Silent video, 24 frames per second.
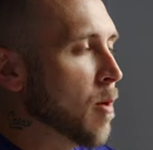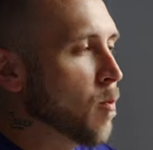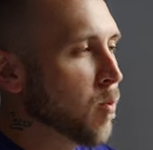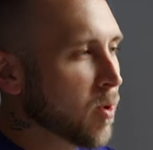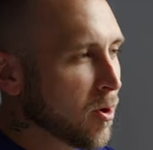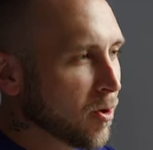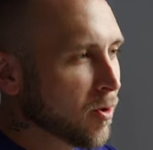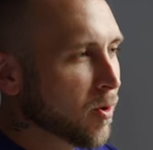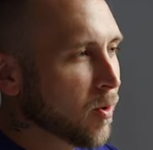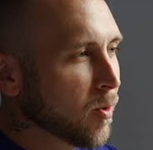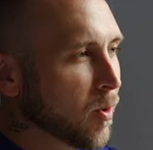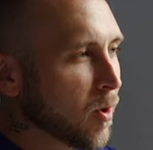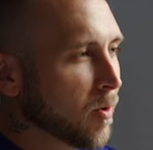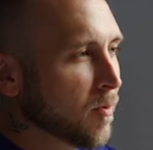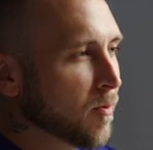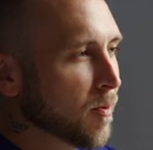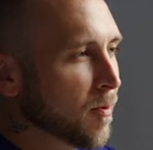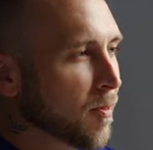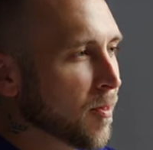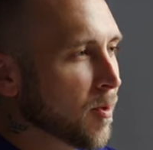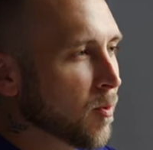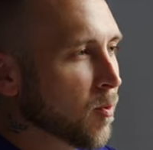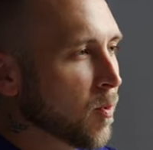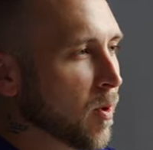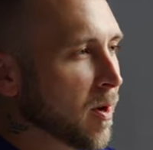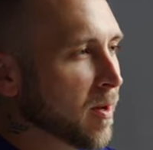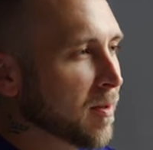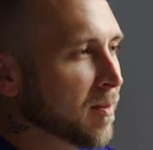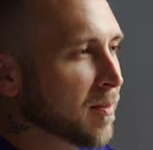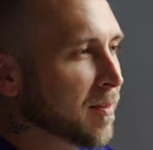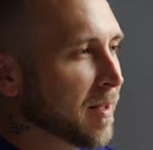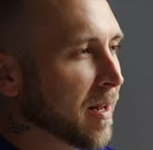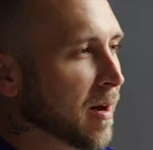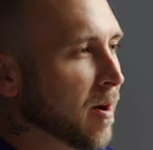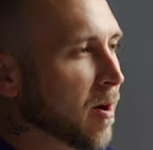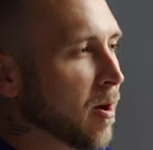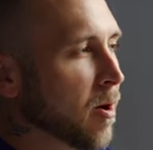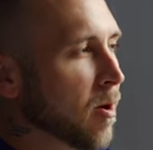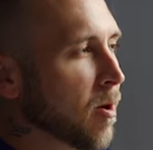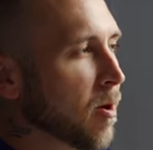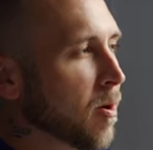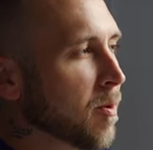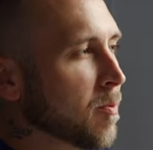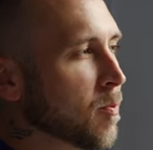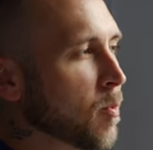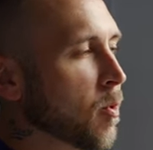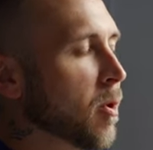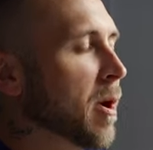will go over the ones that
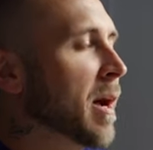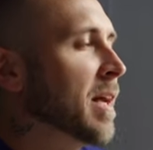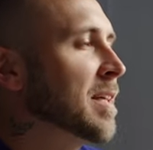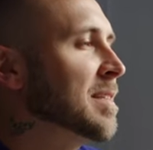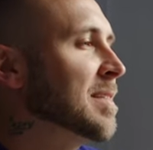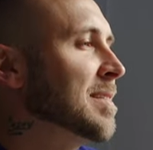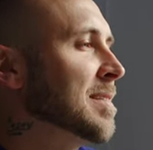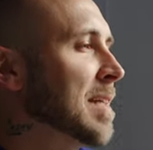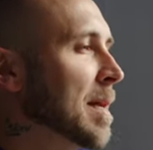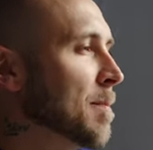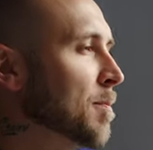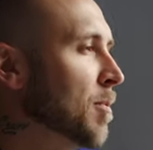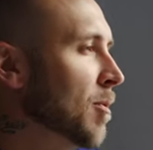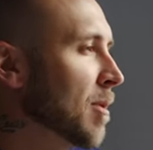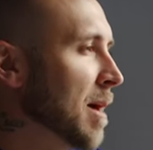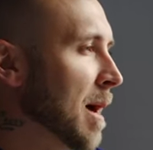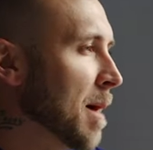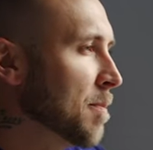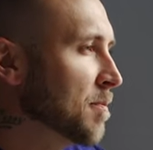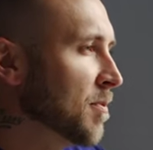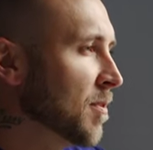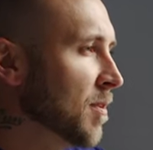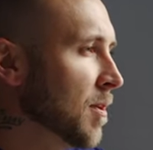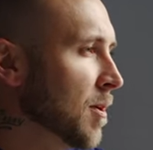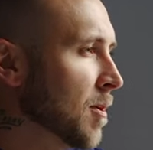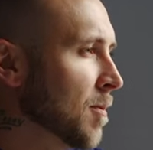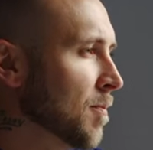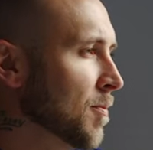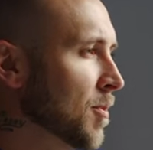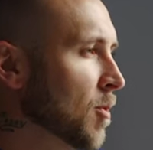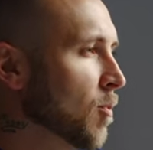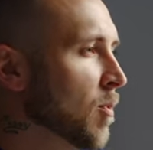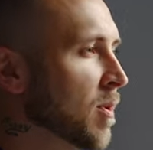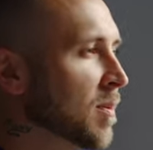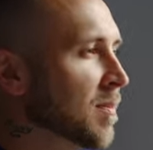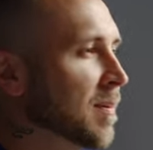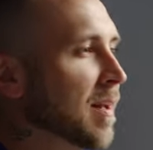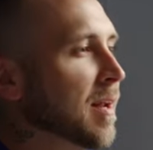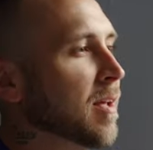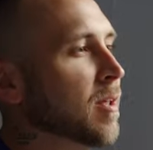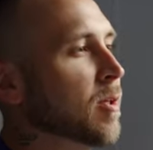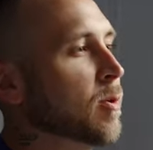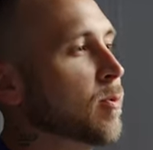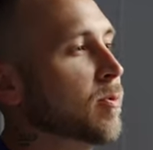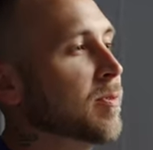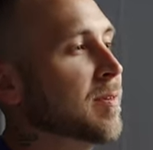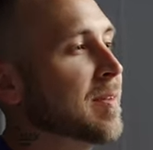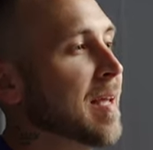are more like staple apps though, the ones that I
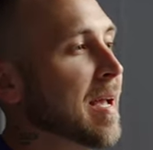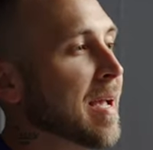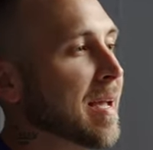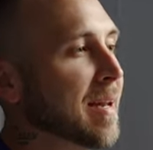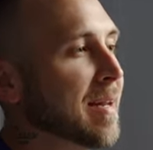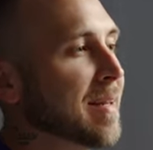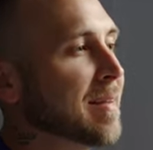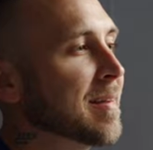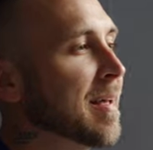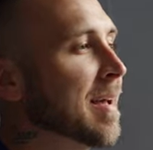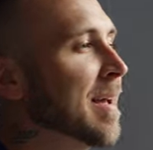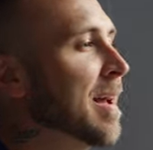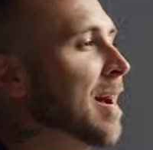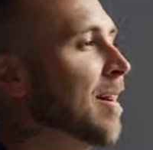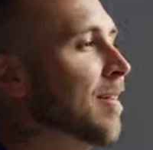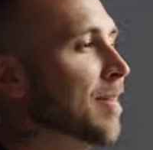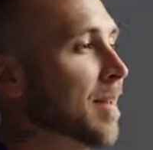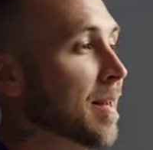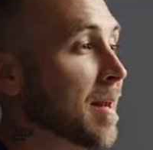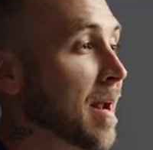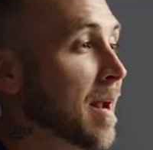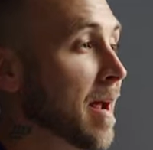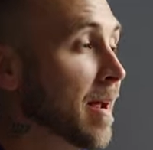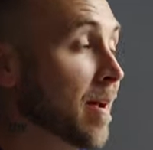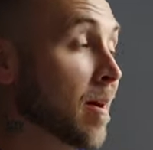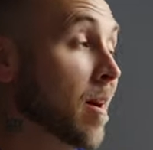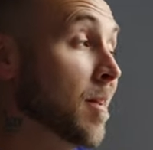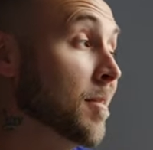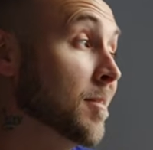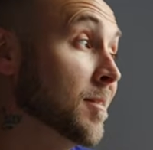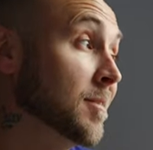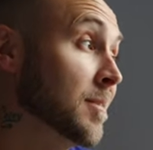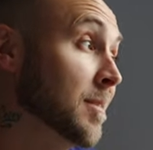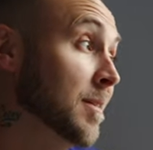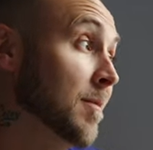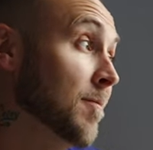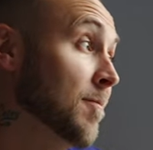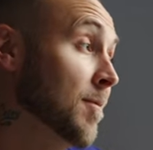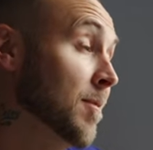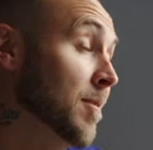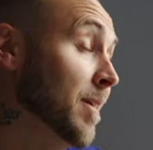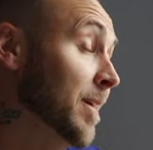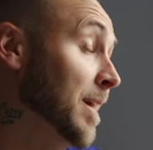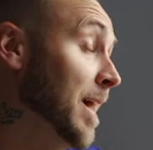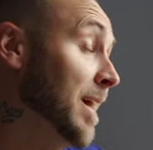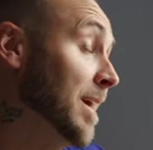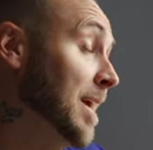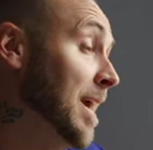use day in and day out and I honestly feel
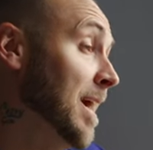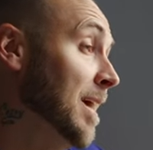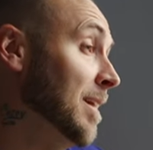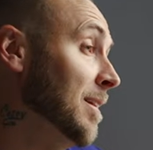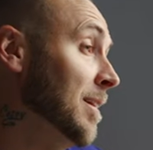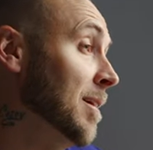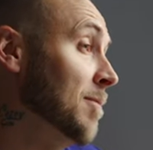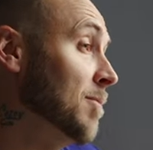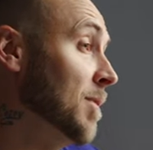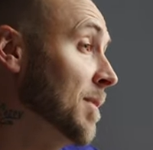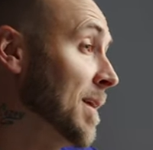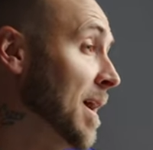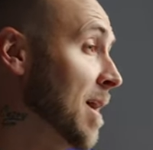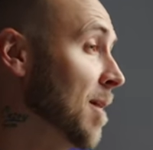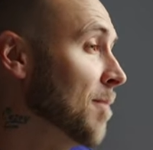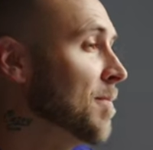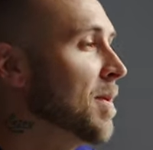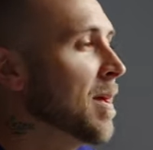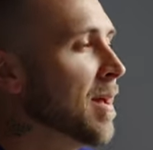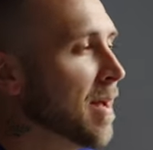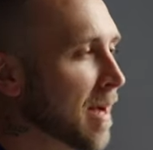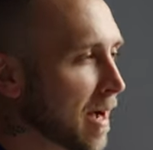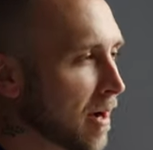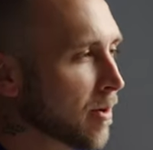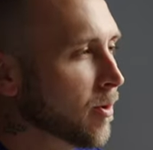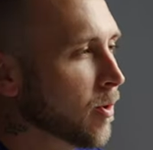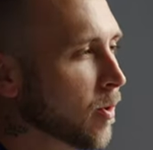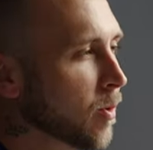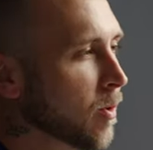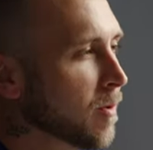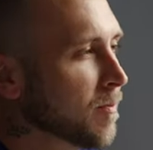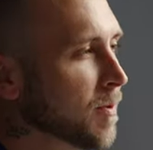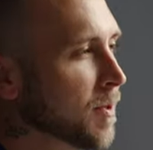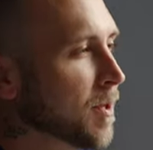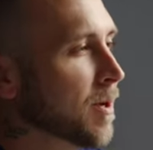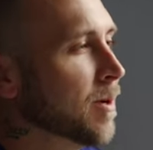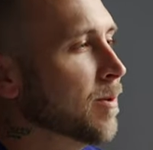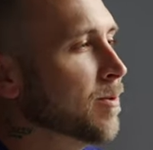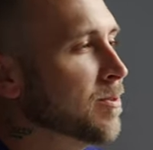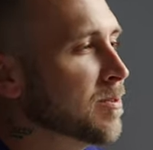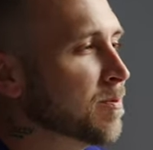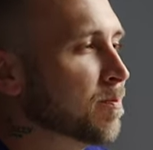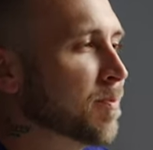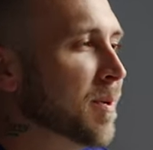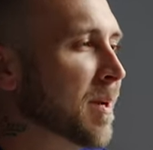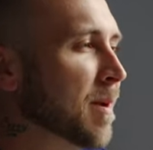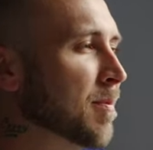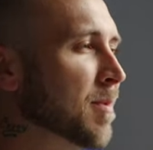like I can't live without. I'll go over those,
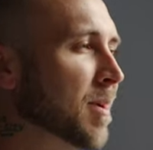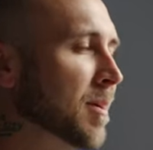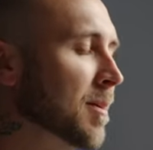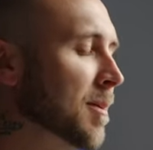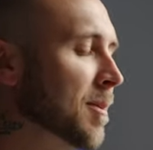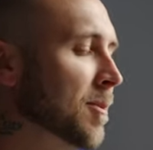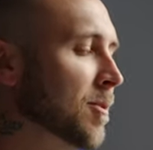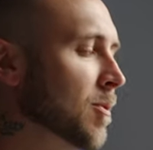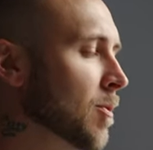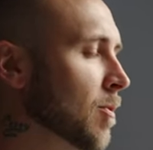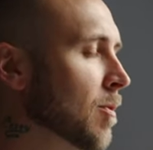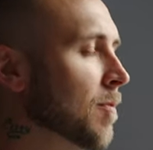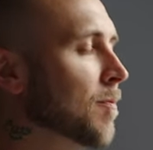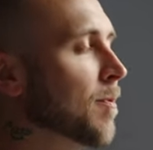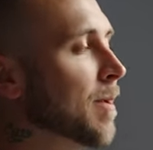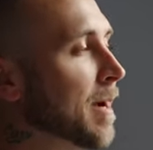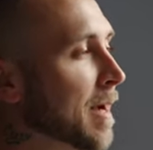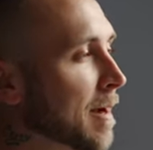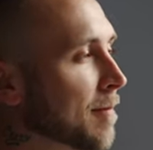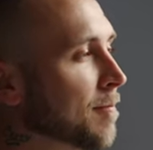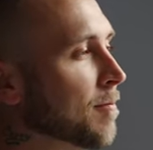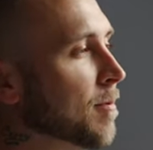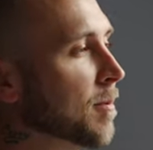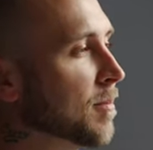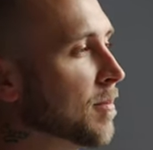but I'm not gonna go over every